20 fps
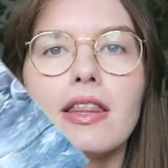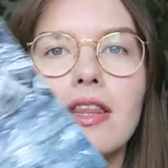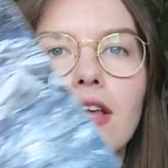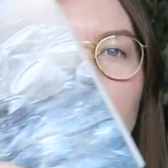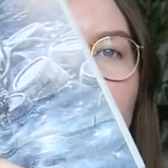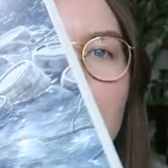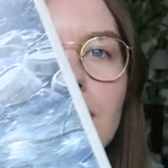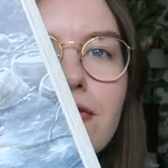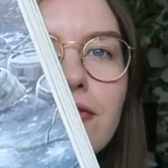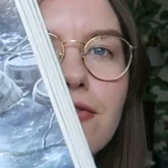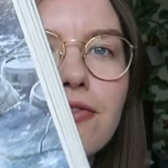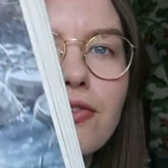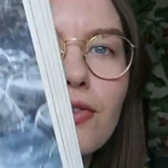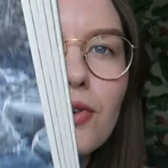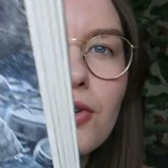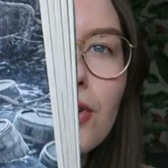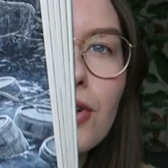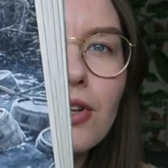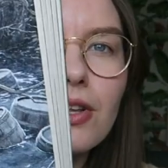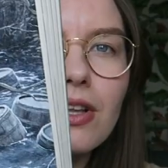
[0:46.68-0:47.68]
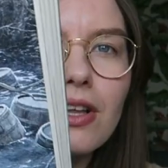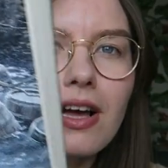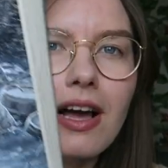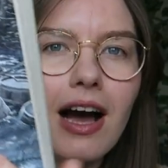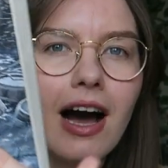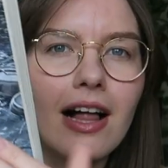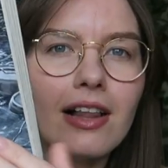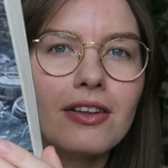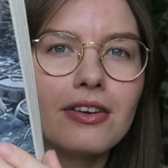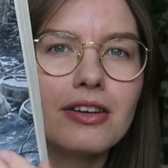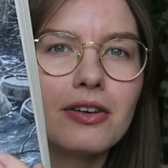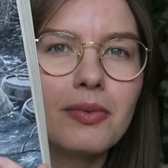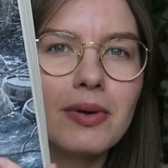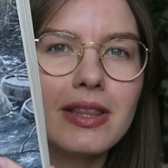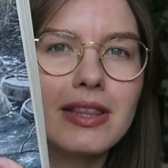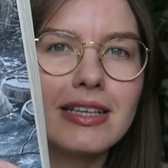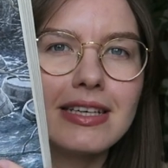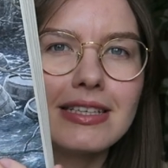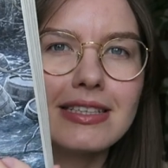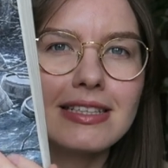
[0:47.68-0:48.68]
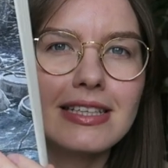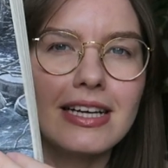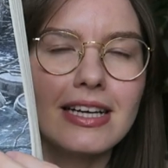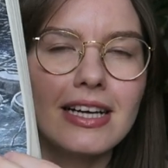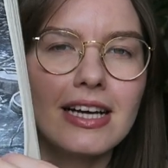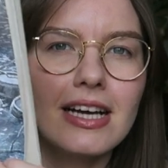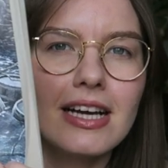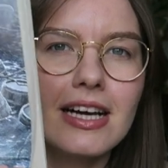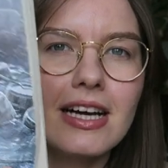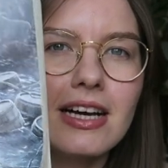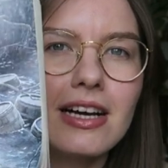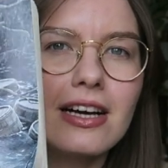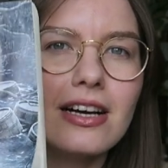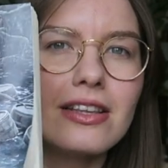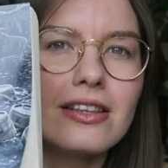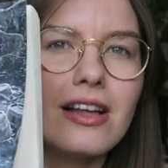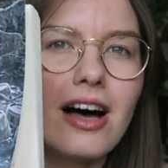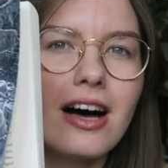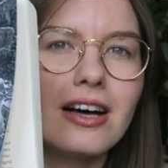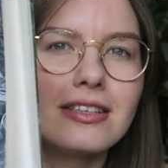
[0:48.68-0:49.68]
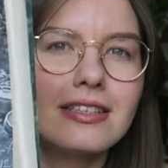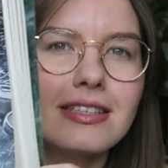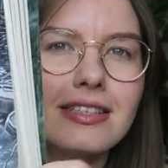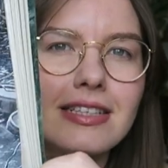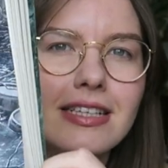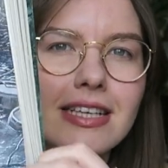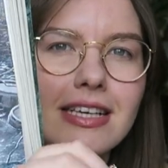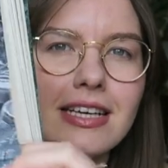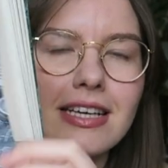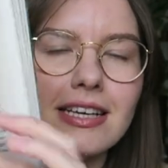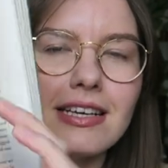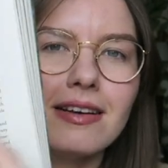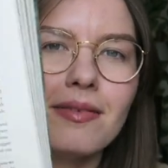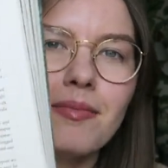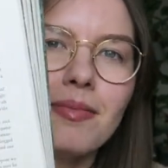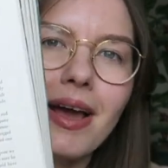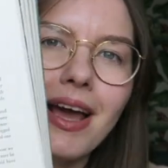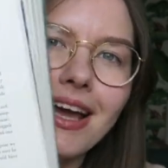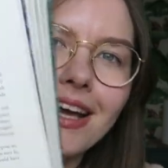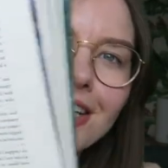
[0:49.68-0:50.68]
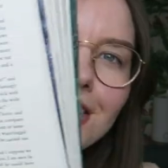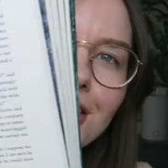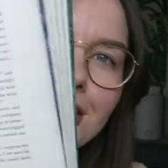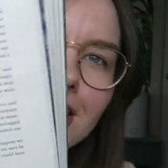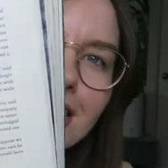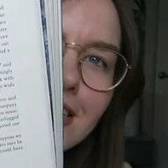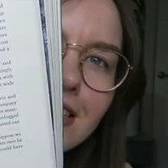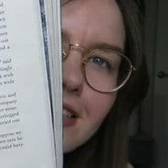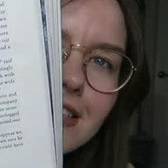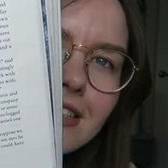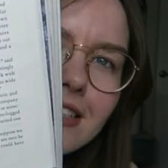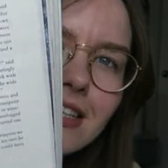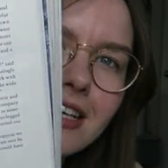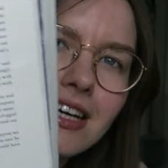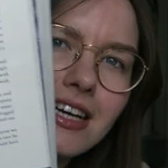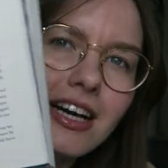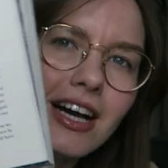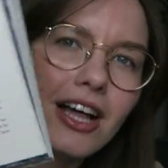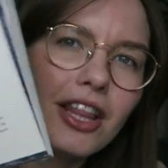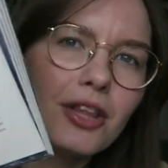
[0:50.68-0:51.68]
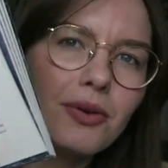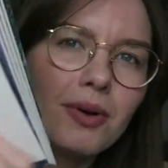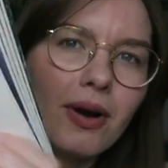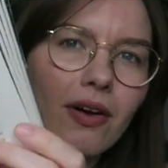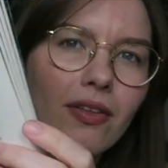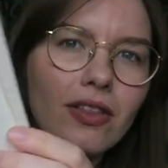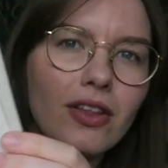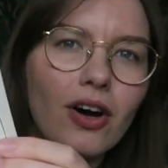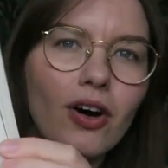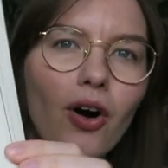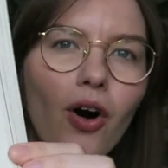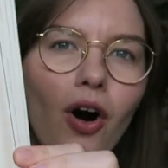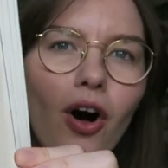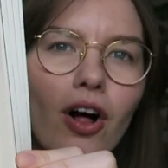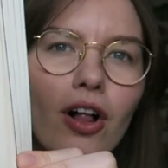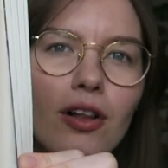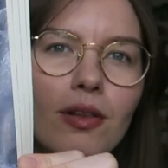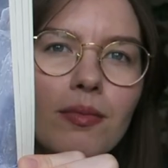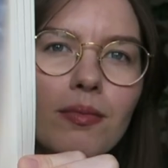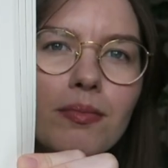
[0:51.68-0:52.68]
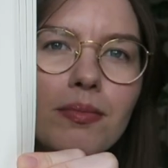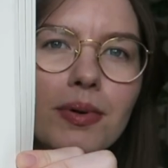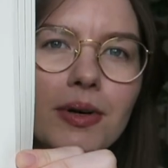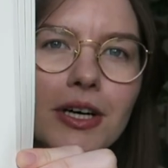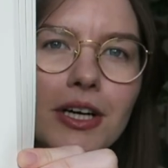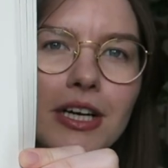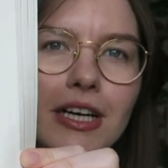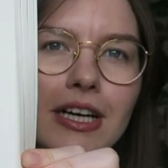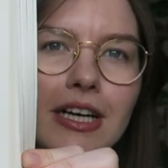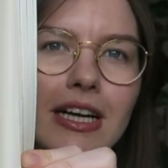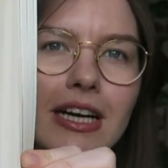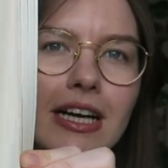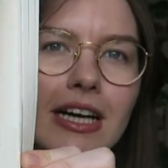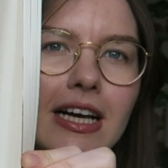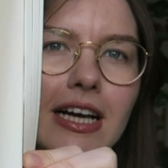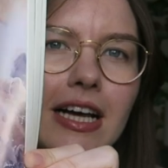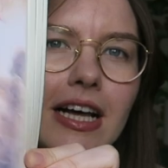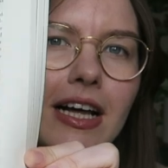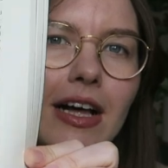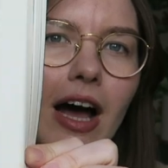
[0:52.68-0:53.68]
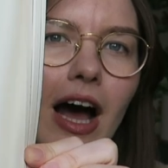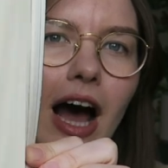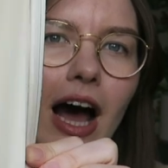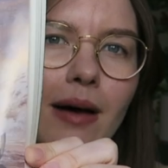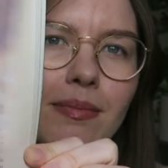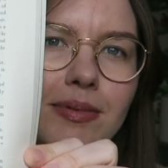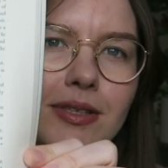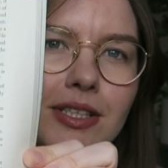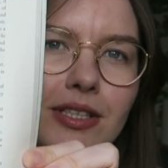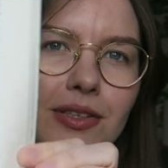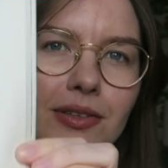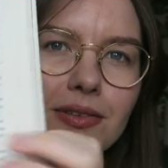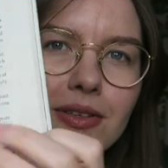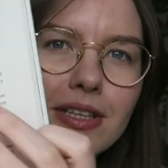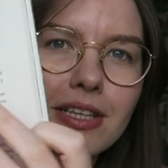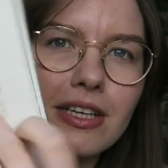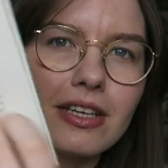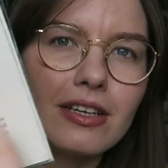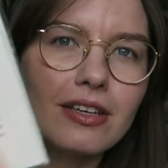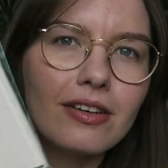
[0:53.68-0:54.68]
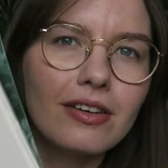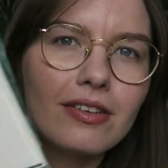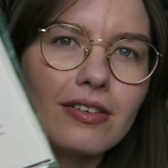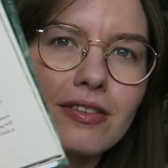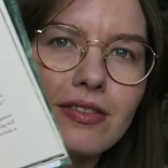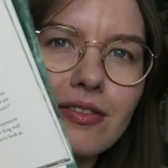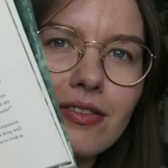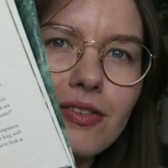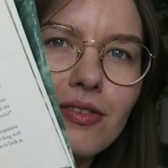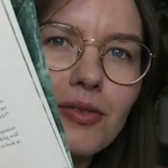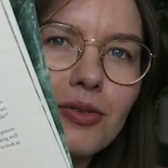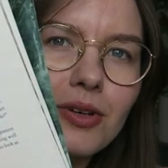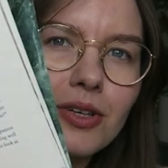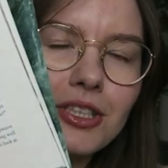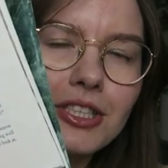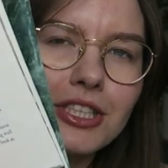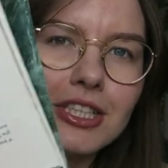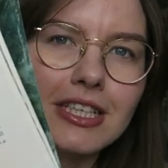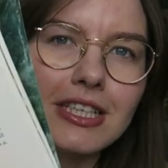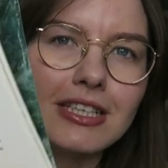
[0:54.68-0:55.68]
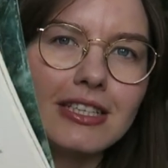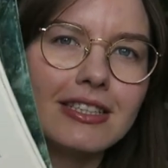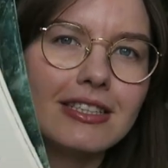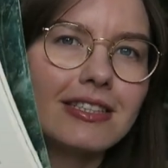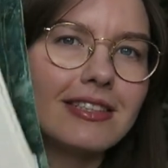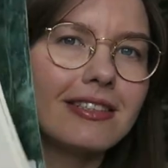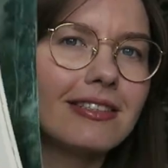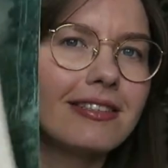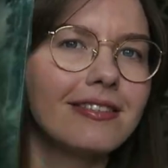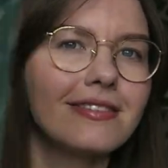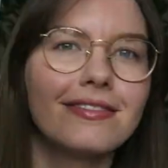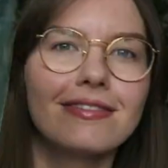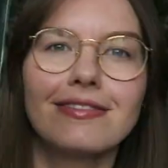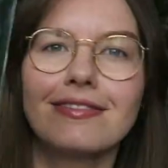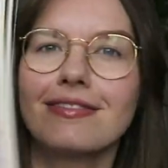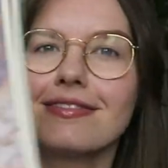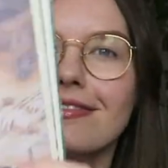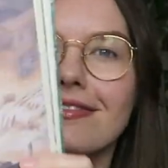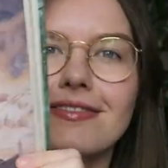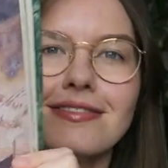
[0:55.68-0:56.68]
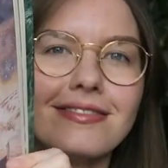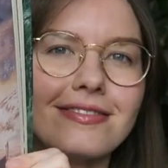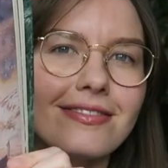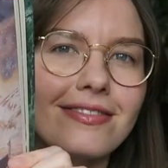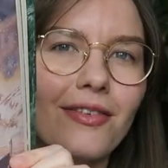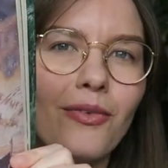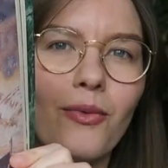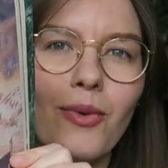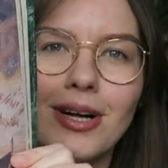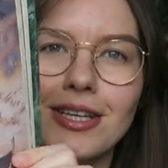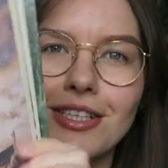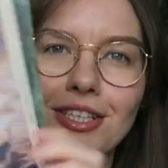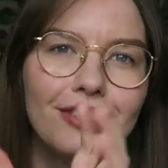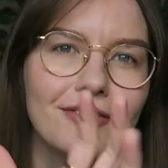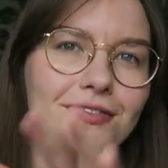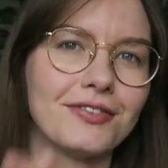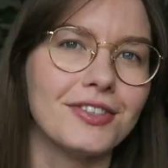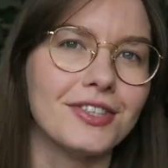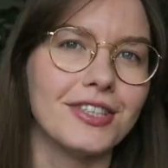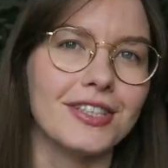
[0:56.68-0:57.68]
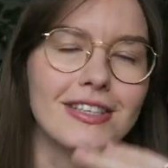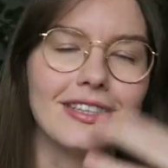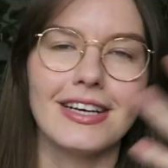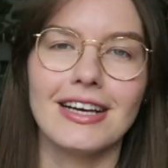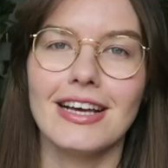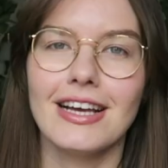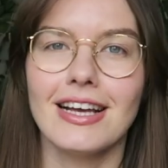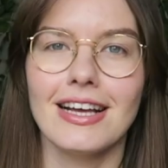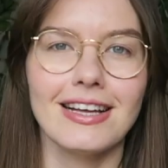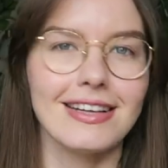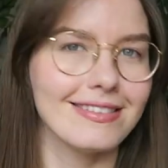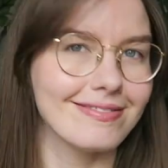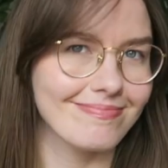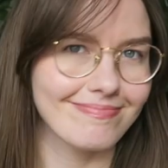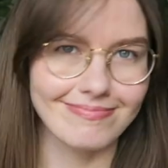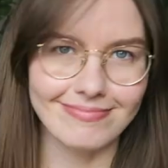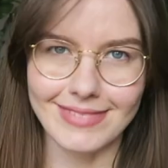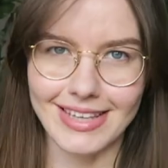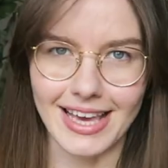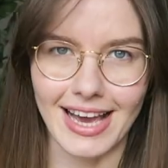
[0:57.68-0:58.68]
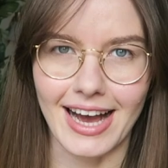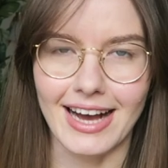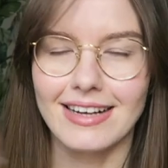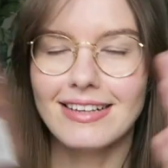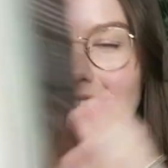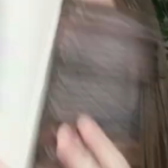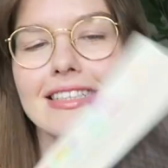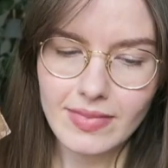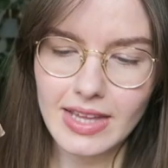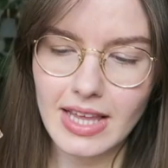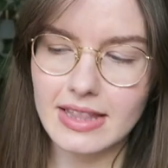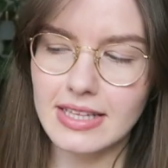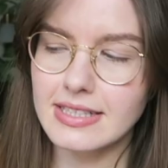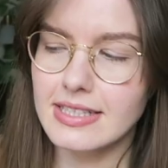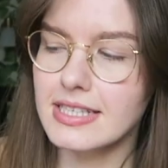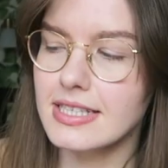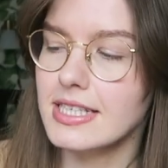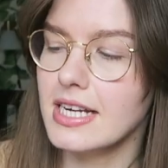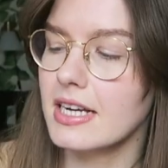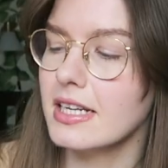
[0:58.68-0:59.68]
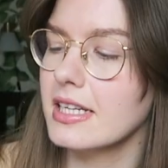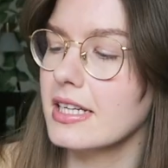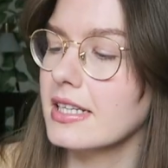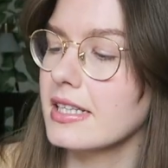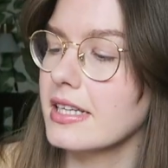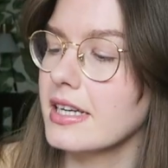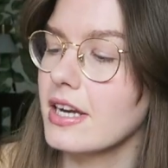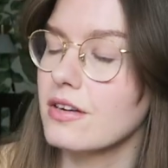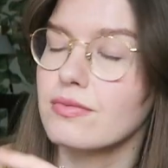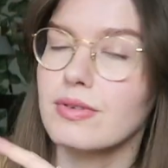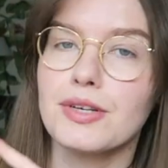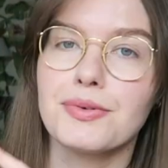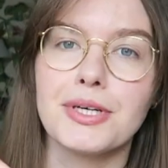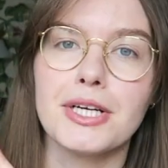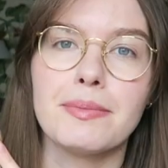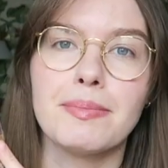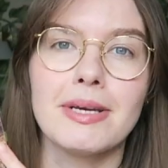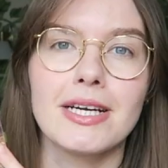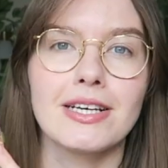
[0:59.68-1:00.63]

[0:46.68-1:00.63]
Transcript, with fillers: They are full color with these like glossy pages throughout the whole book. Absolutely gorgeous, wonderful. Yeah, this is technically a reread